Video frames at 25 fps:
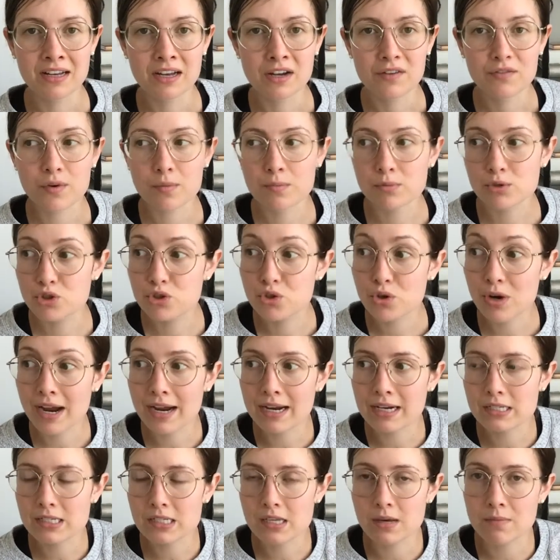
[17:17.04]
from
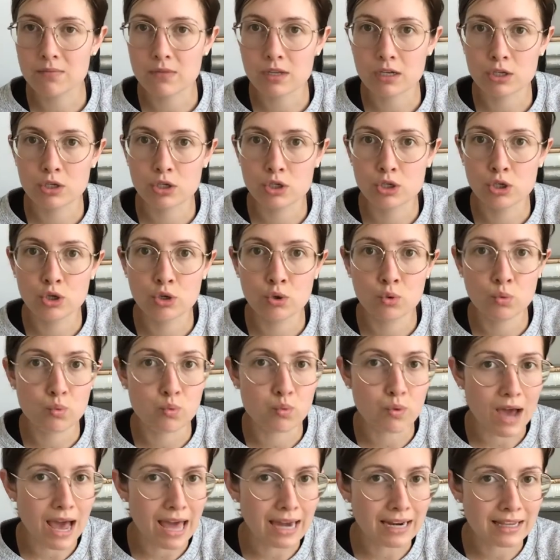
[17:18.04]
trying something new,
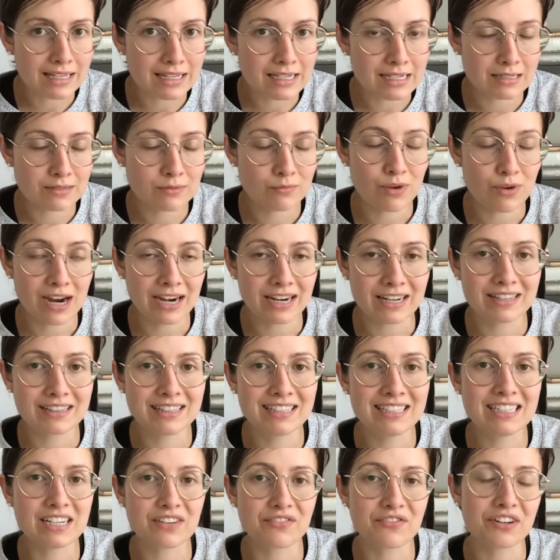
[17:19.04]
radically
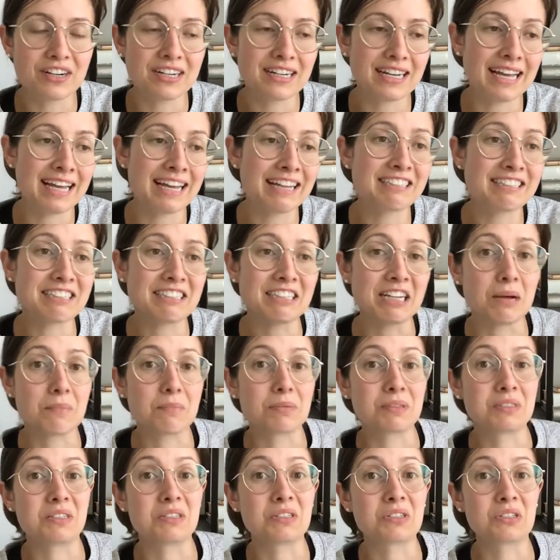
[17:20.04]
radically different and in
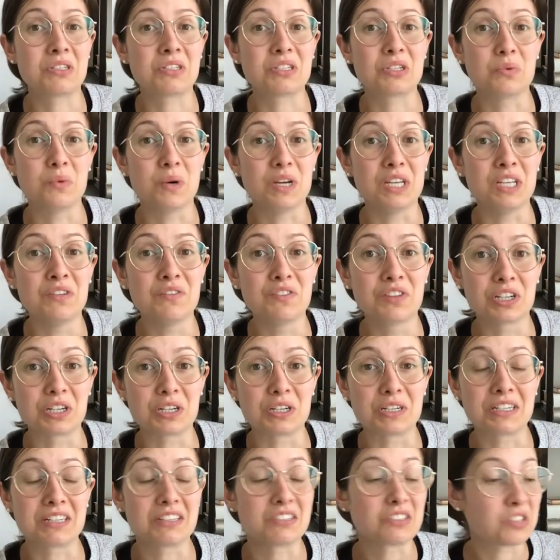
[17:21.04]
opposition to what you've
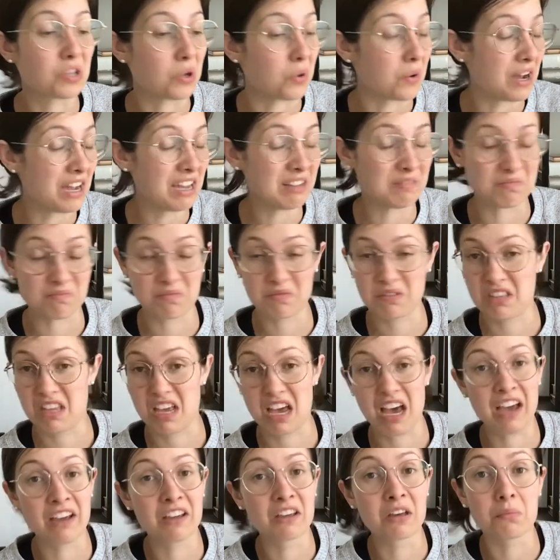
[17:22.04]
learned. So I
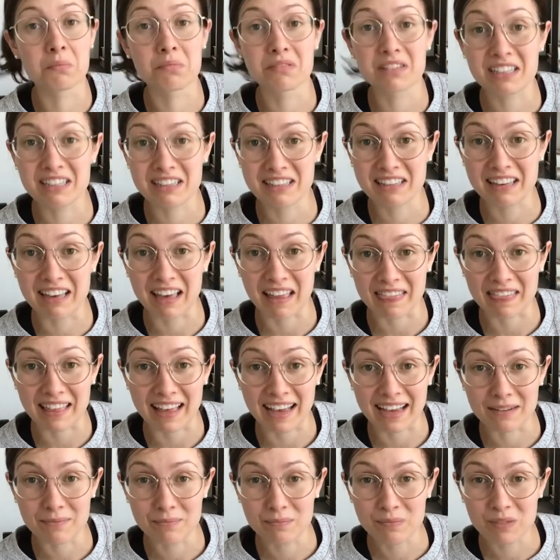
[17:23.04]
I completely get
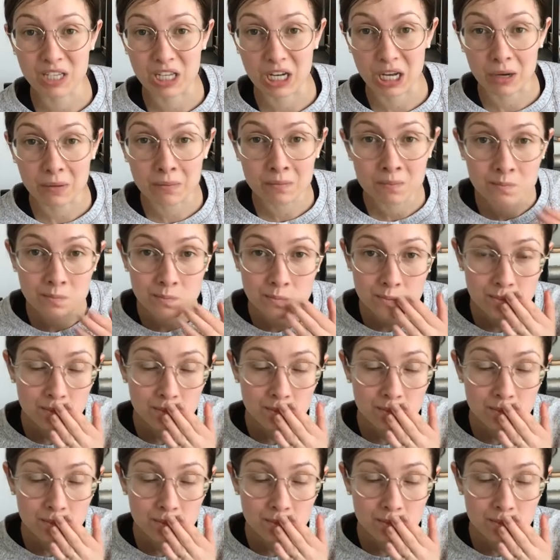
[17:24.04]
that, you know?